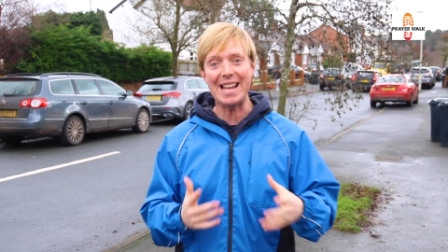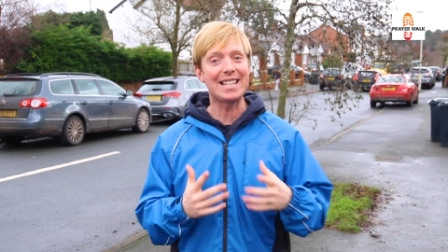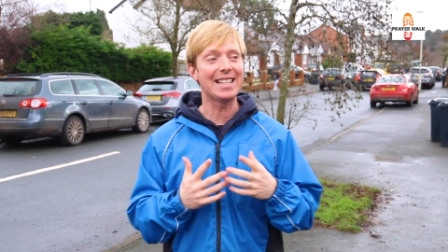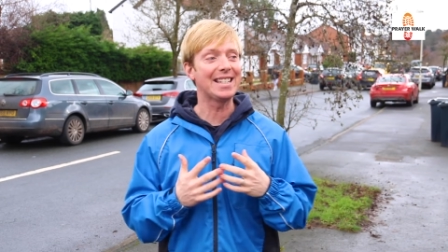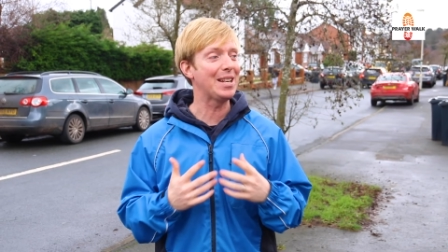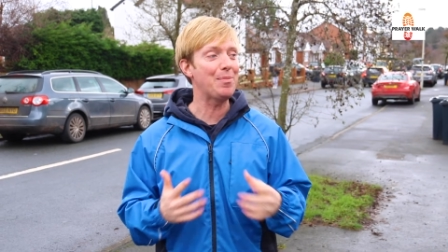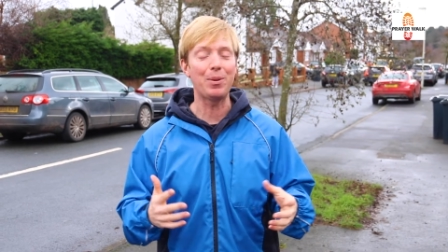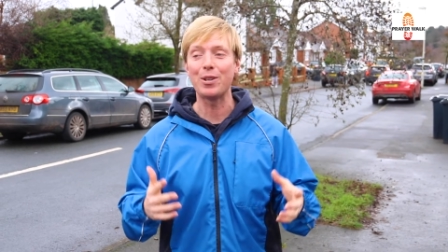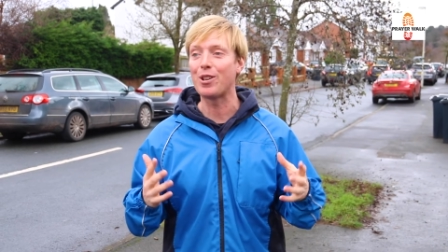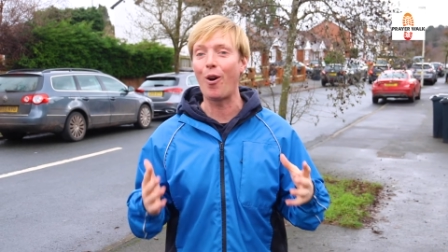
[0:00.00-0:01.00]
It's as
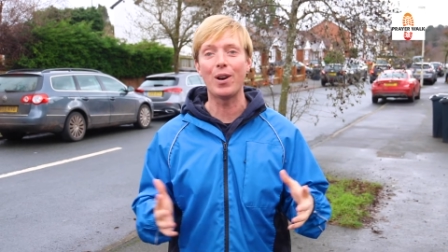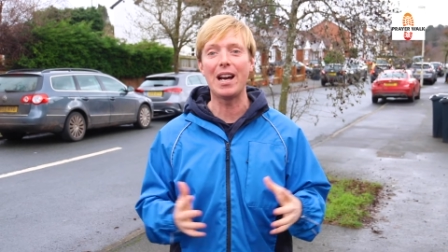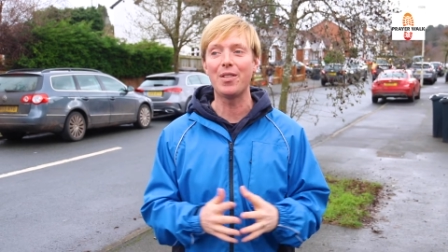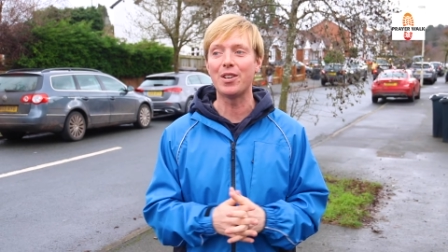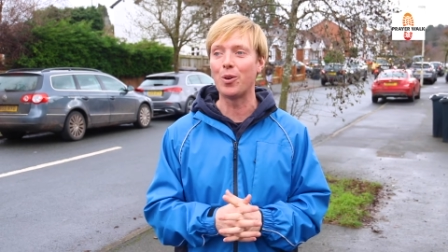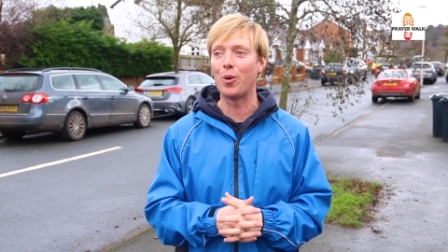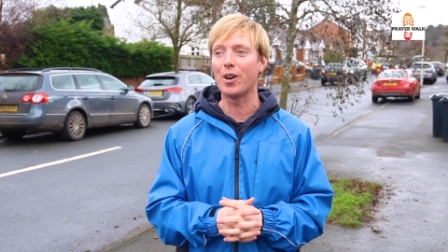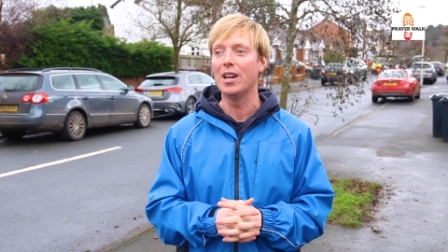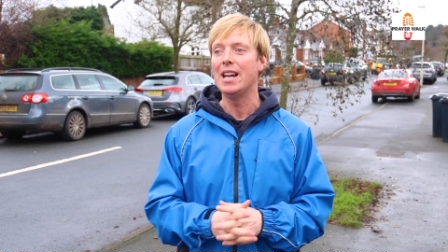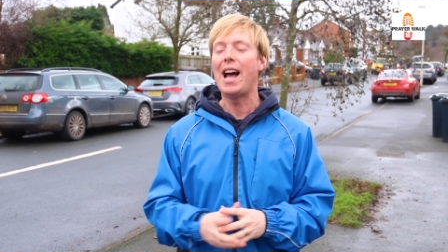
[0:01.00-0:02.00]
simple as going out the
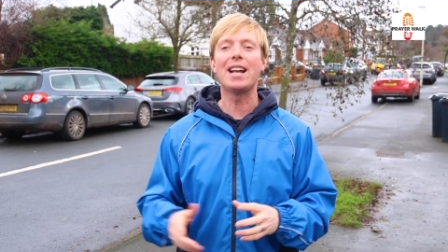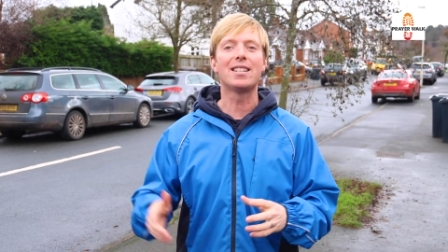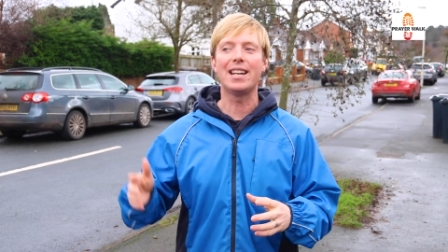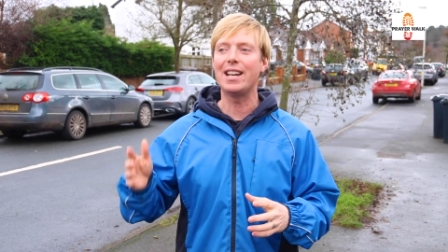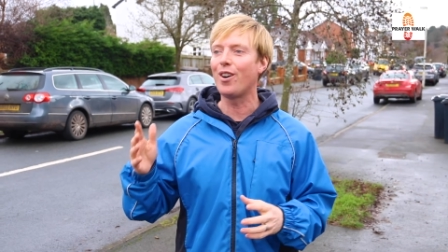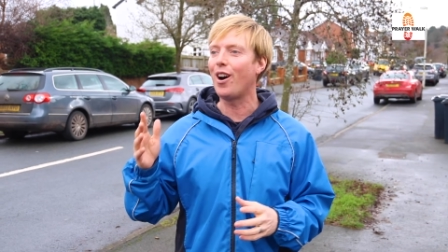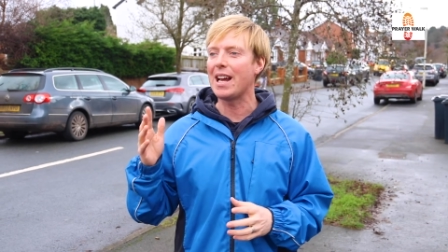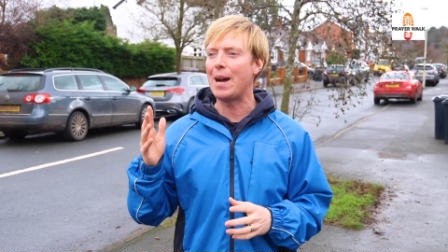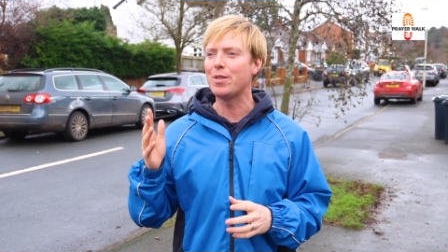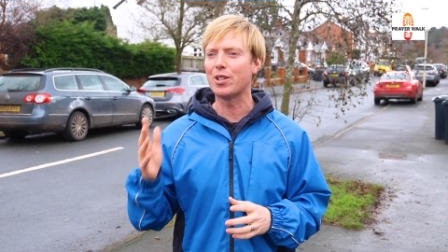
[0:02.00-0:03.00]
door and saying, God,
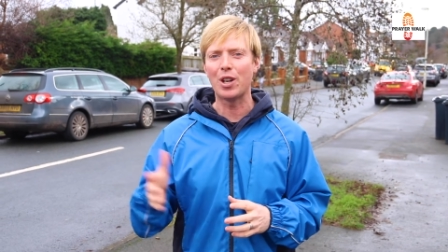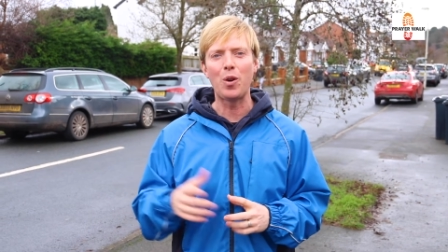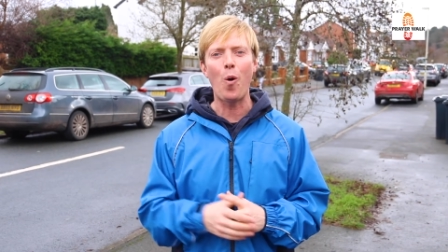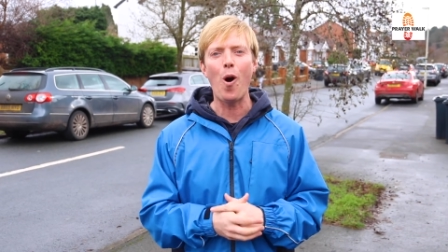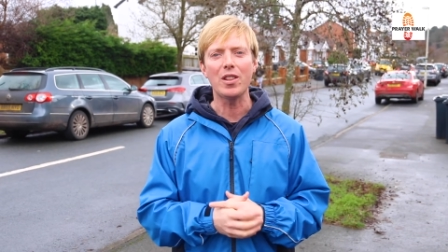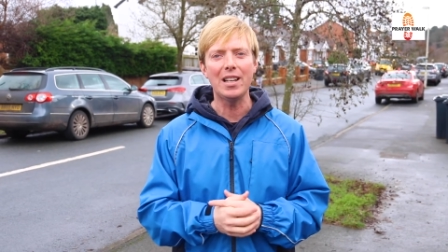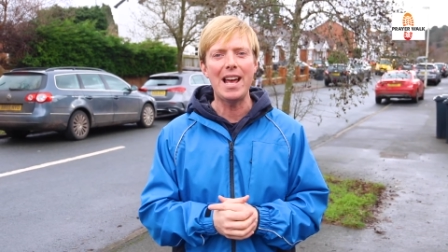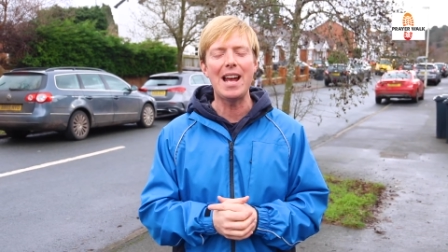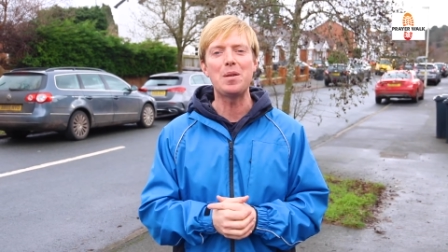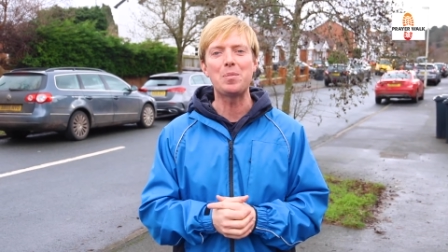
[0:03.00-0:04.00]
I'm just going to walk the
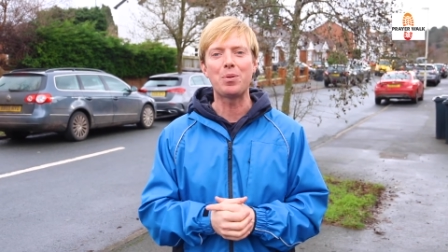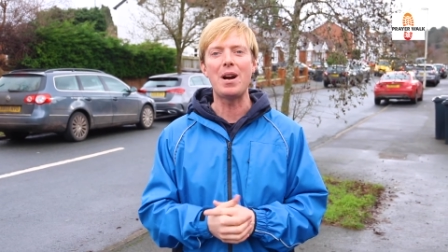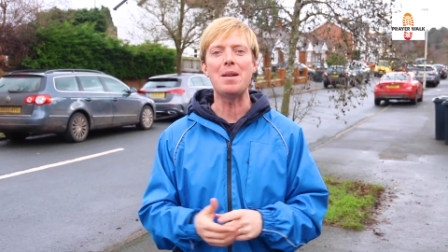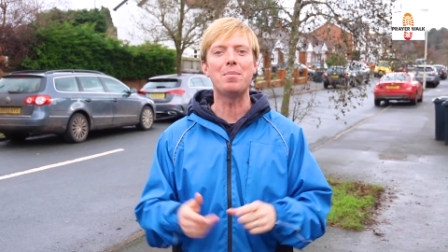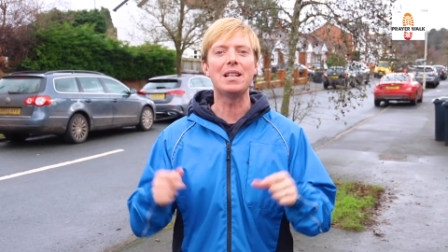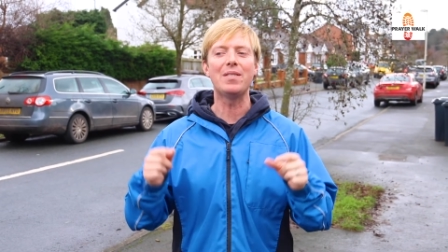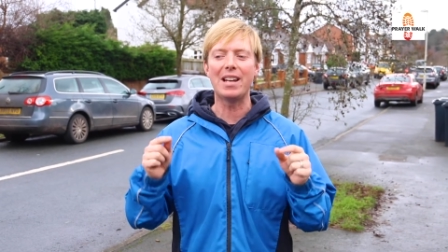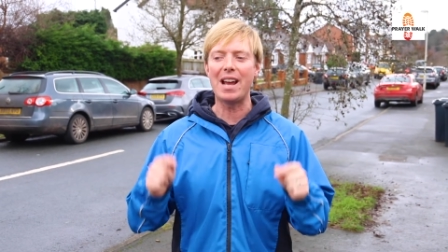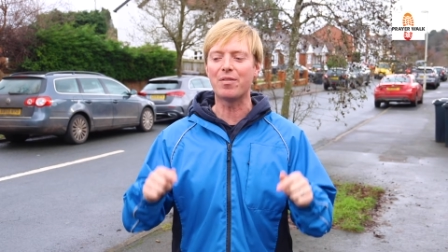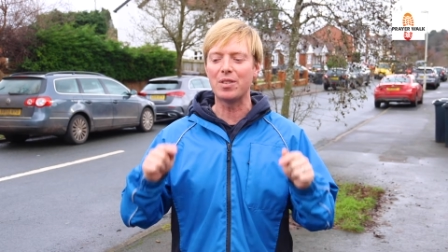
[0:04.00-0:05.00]
land and pray and believe
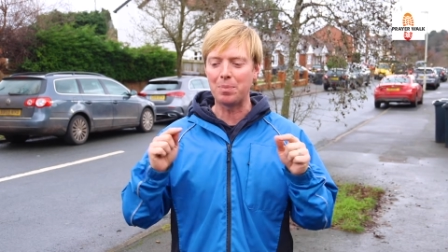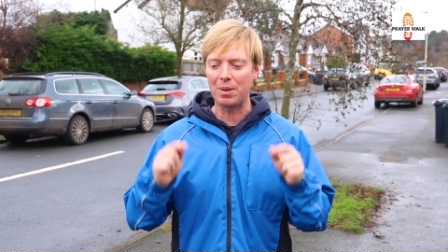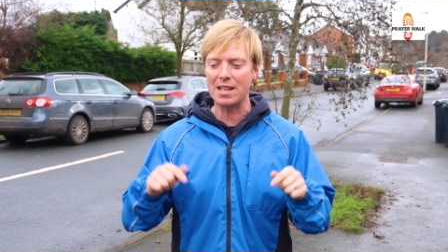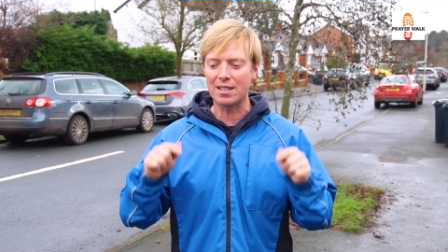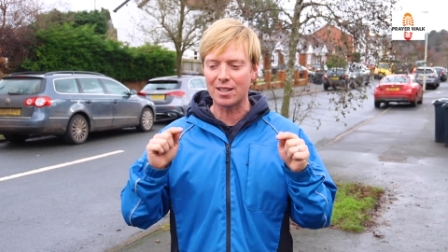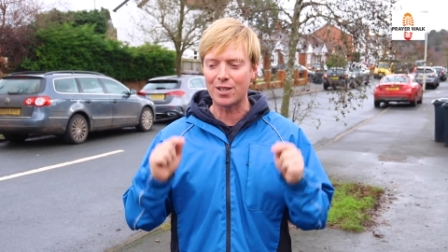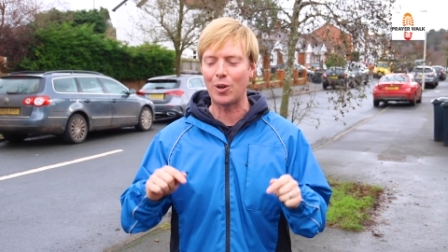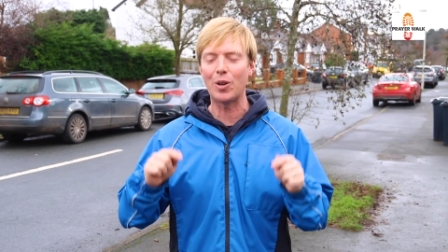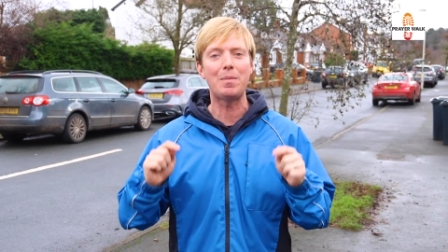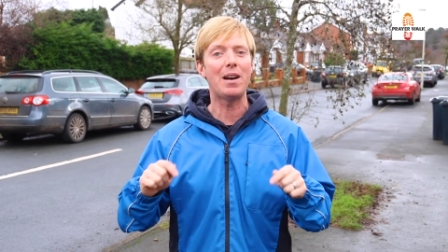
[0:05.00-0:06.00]
that every place the
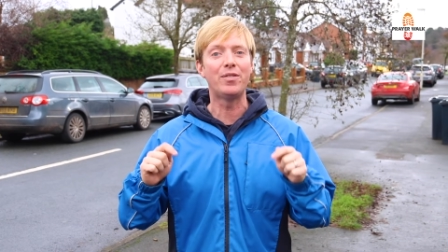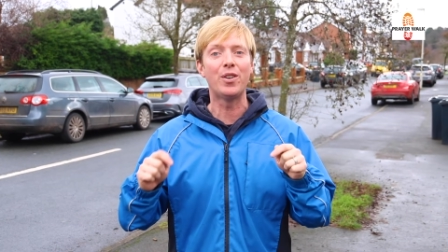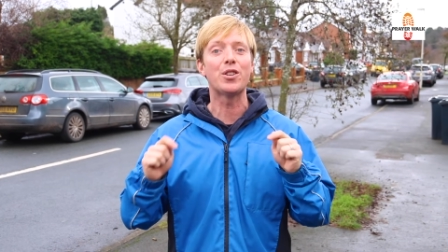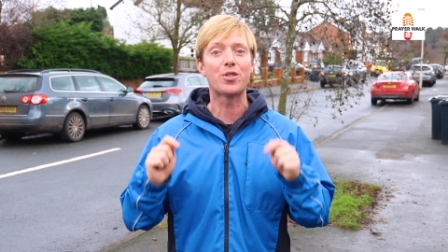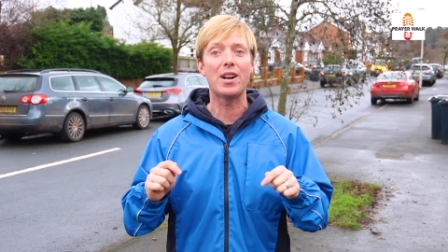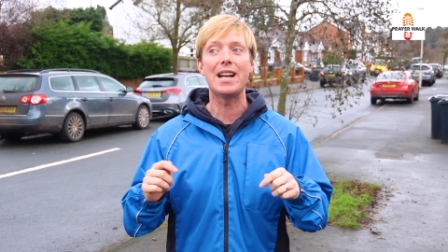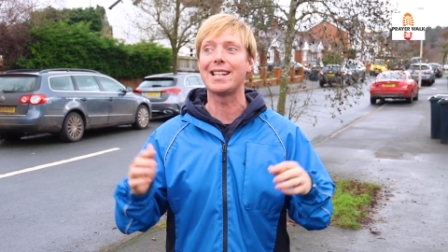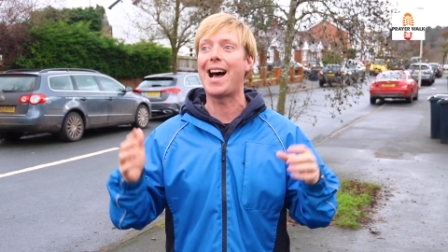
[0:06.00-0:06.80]
sole of my foot treads,